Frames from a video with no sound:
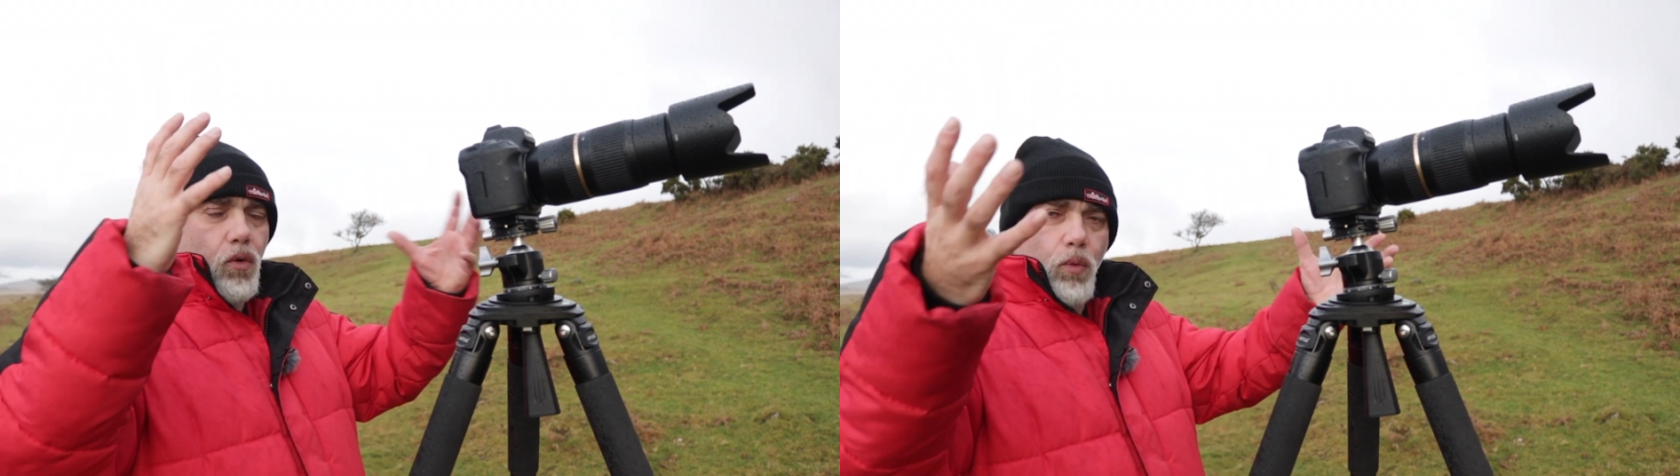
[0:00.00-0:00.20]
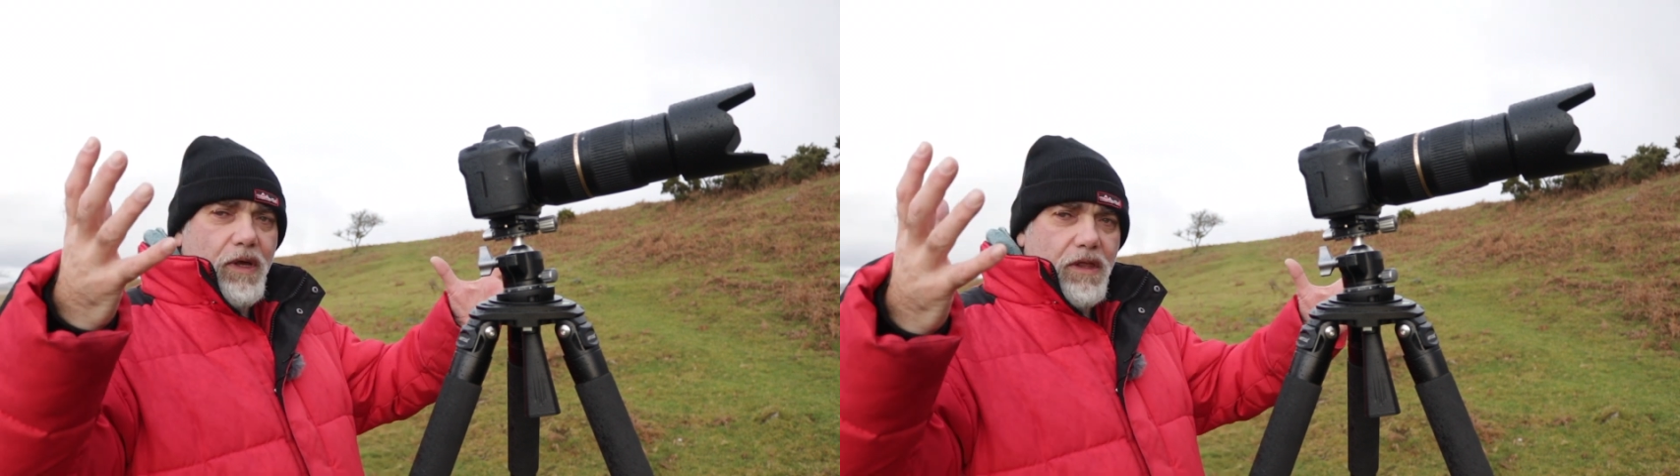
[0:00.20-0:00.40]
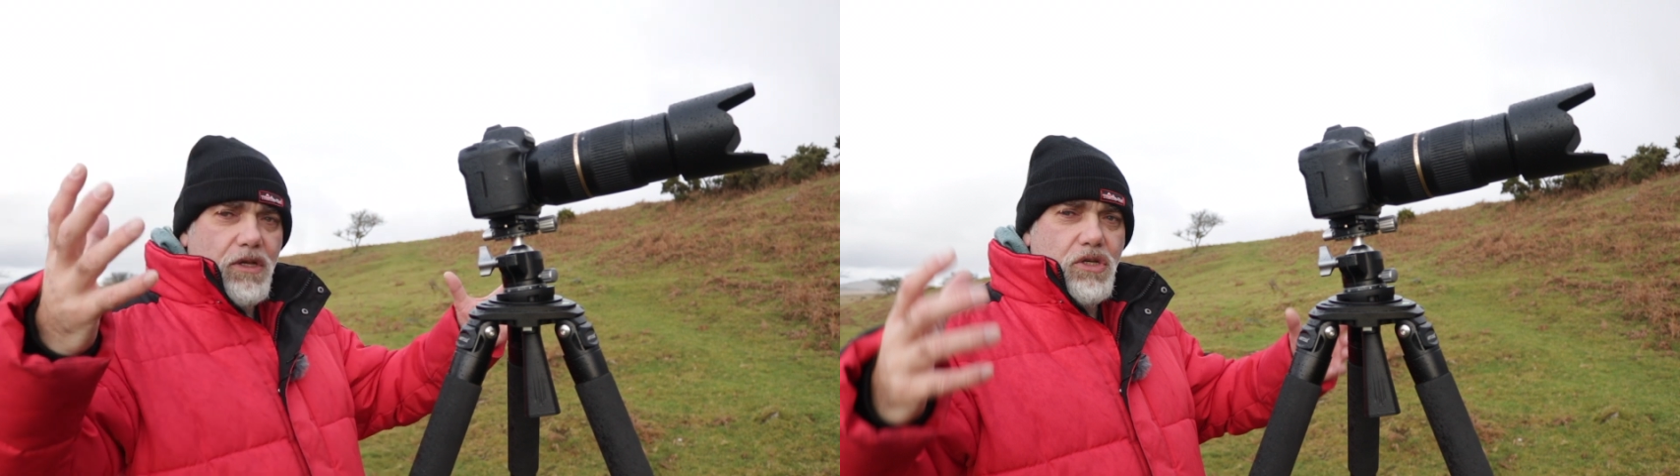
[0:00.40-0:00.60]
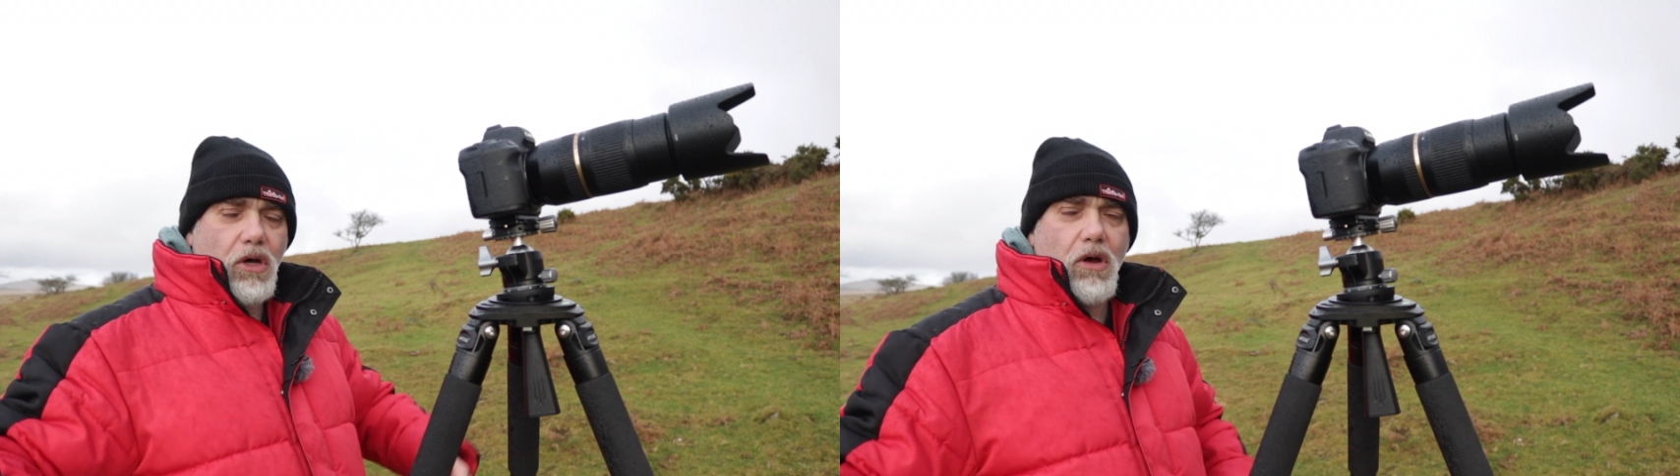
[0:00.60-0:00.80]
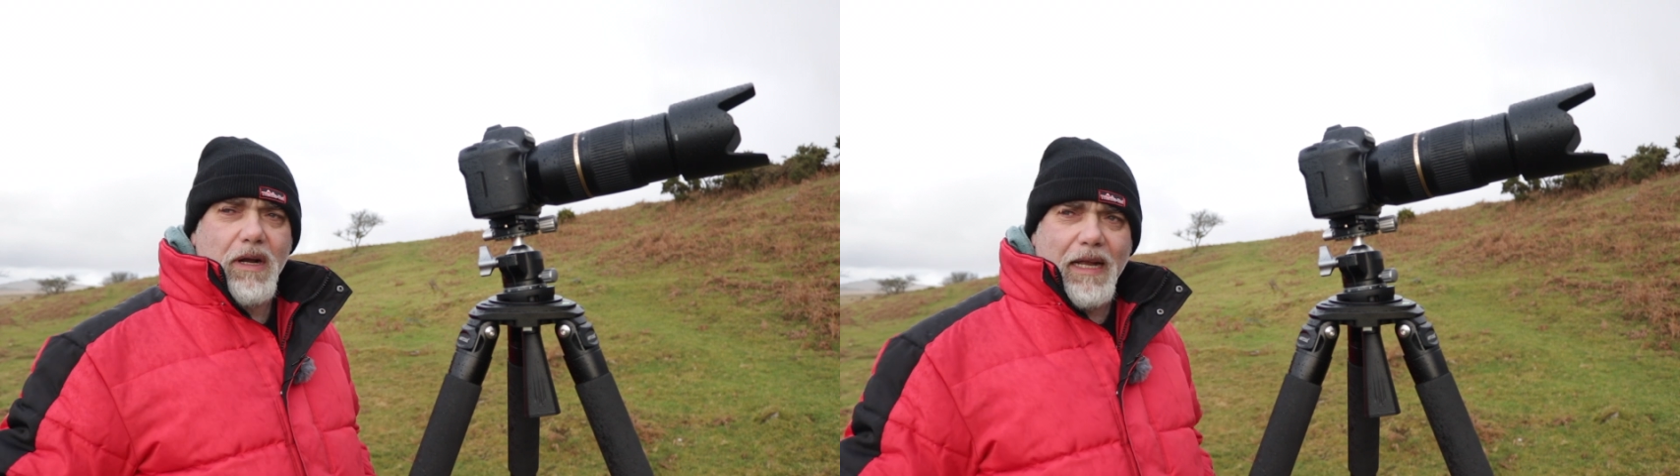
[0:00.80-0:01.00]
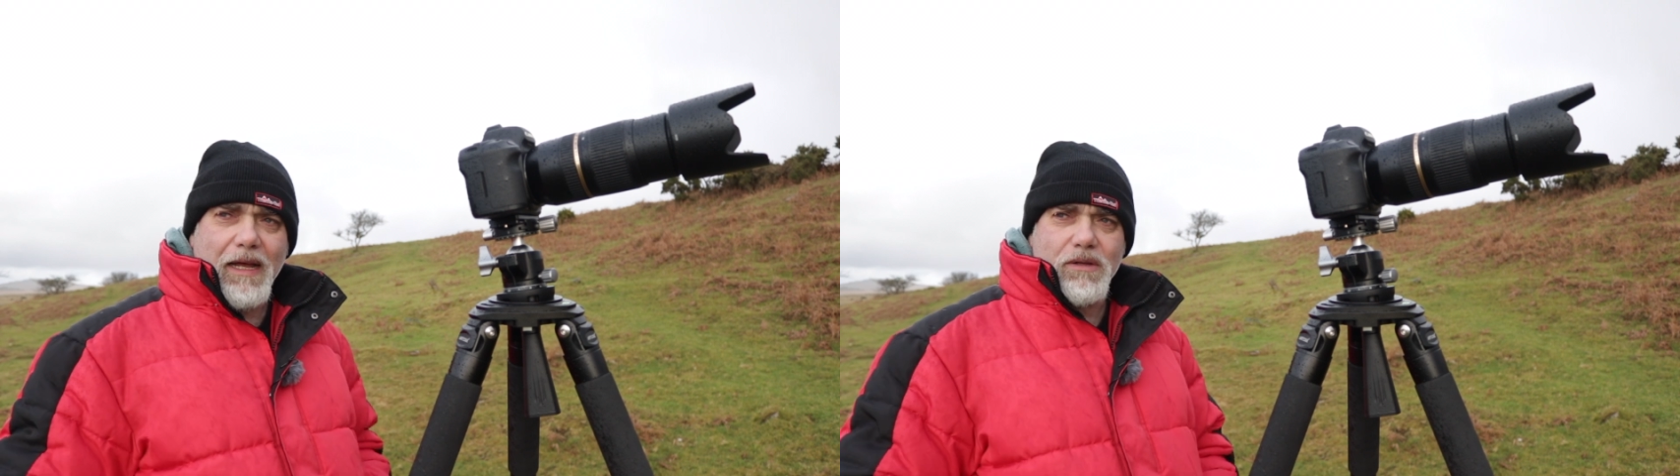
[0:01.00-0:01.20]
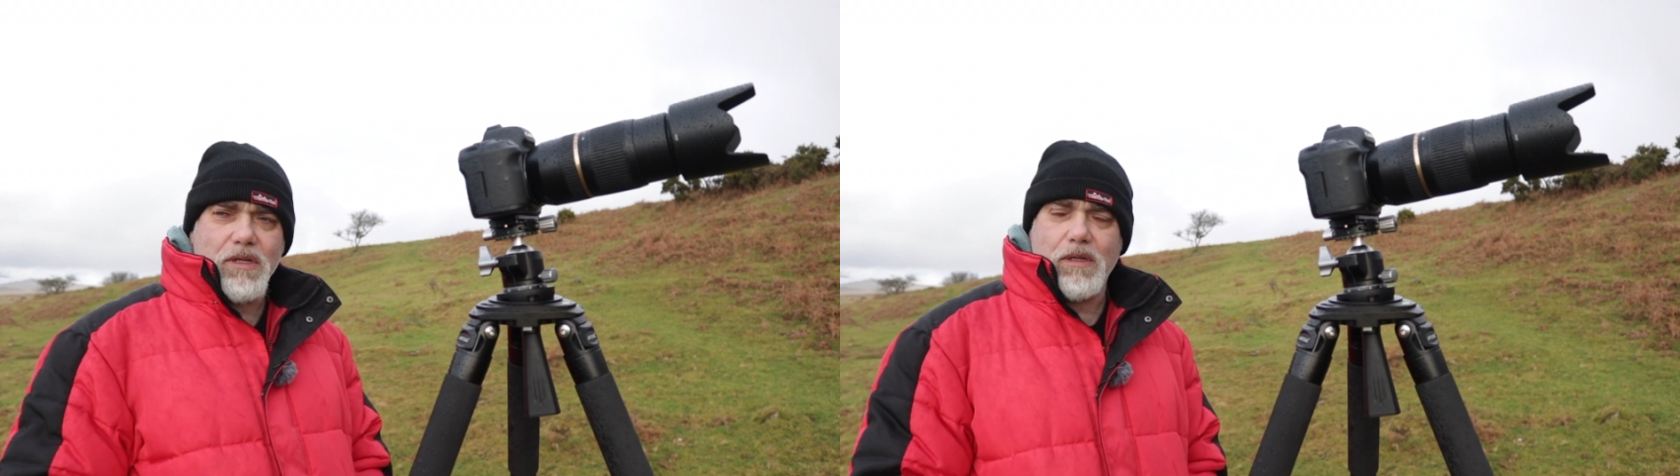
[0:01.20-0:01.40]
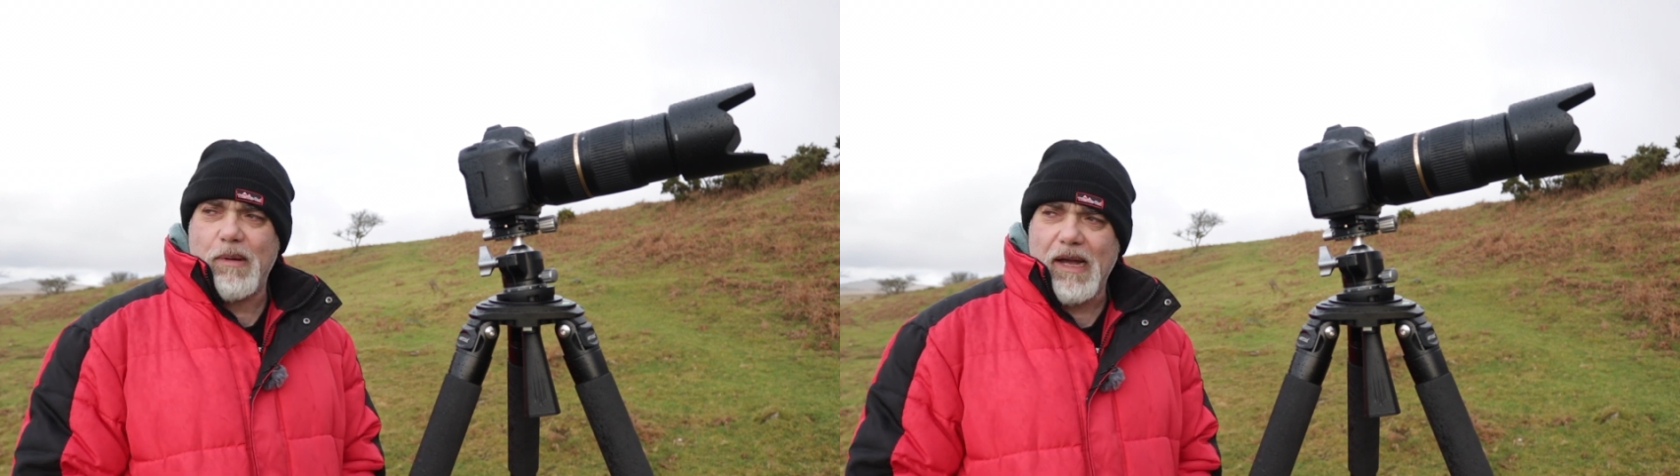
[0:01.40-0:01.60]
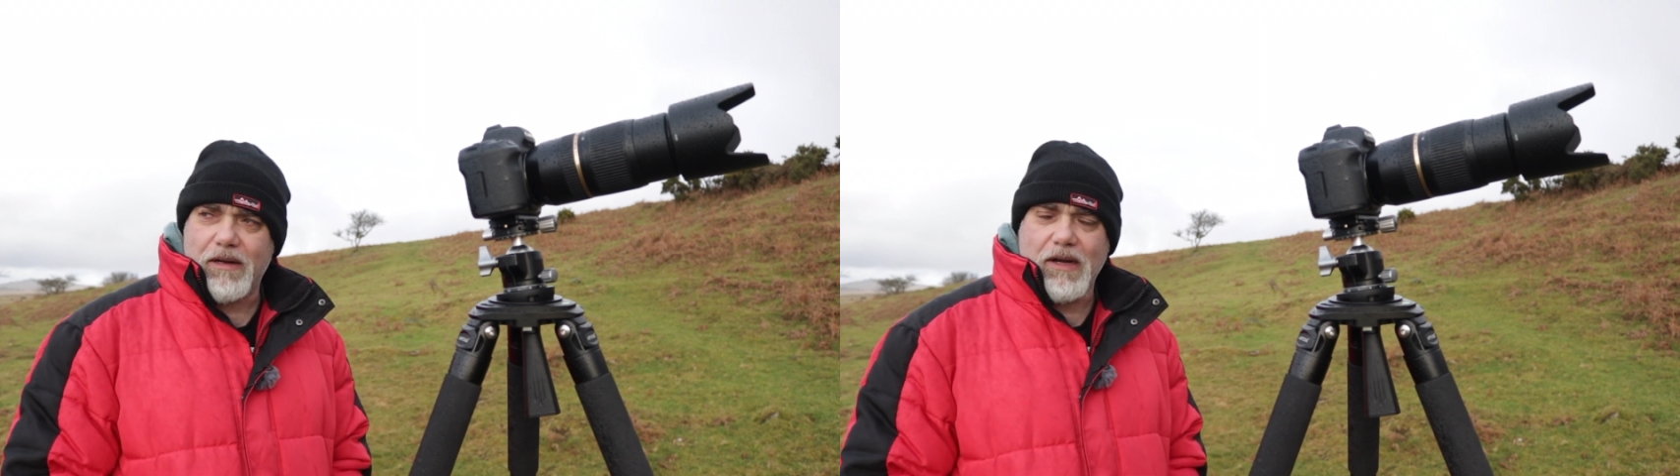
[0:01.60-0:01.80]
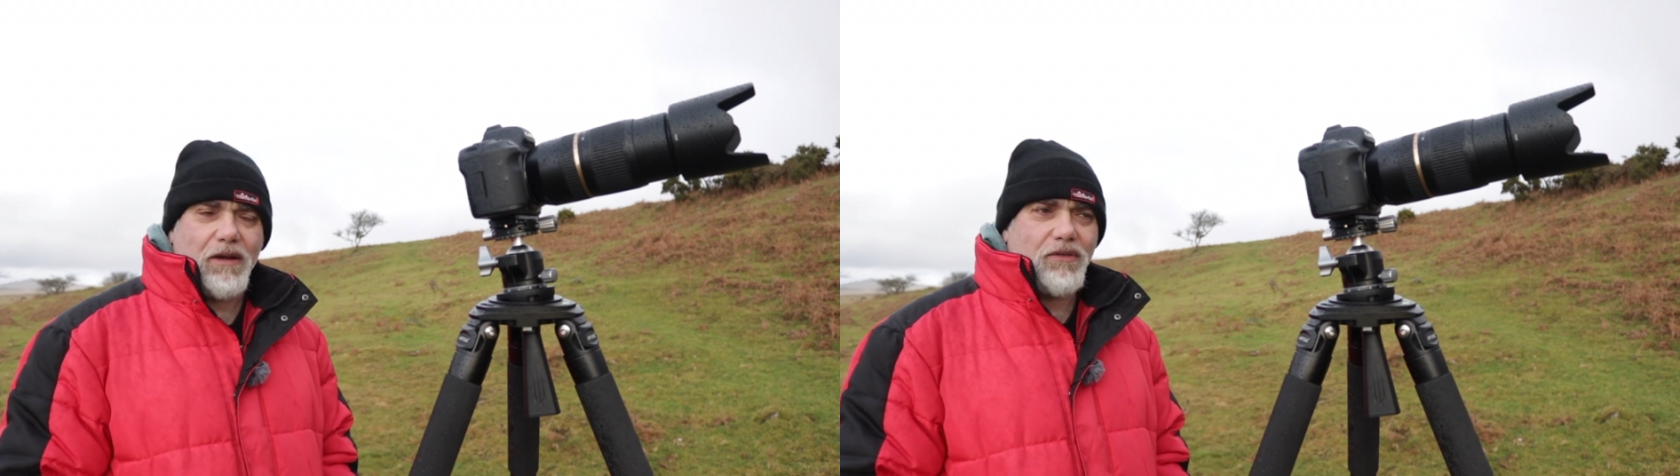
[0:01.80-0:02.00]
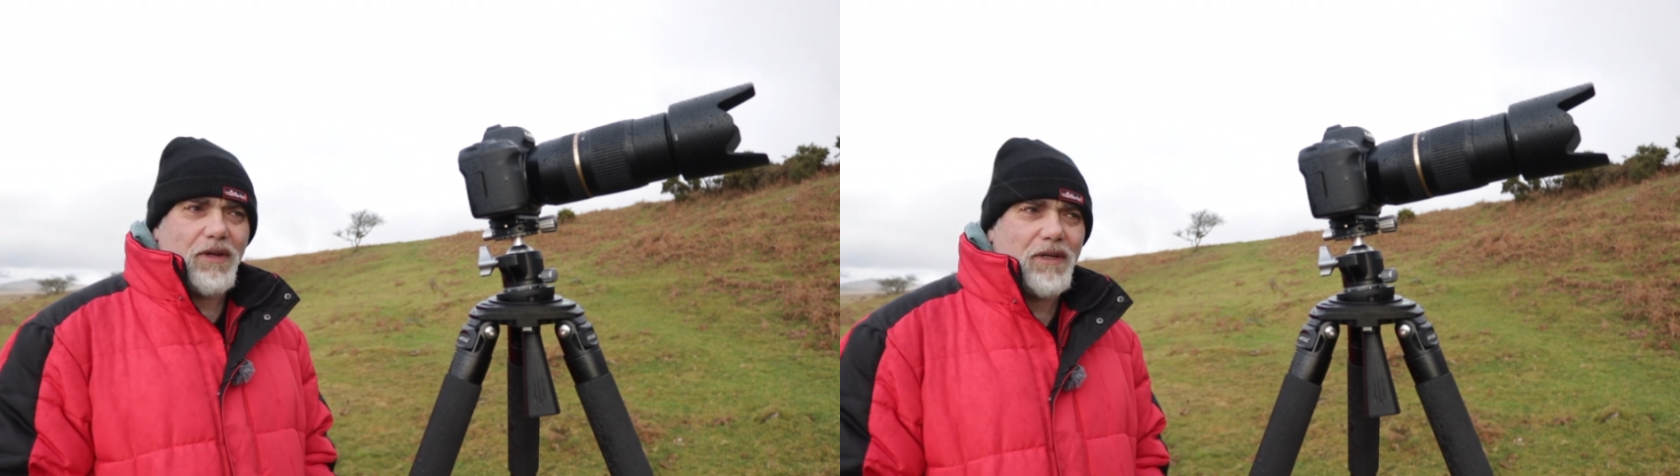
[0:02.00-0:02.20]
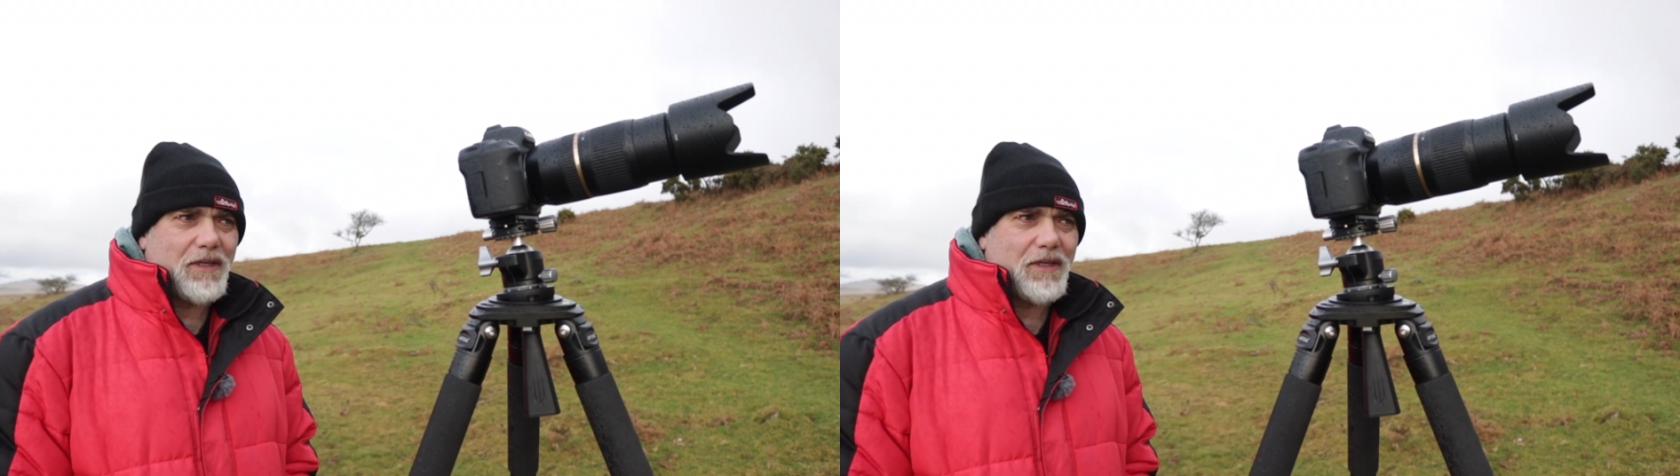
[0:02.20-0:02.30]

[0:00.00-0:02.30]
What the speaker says: with the dark clouds in the background.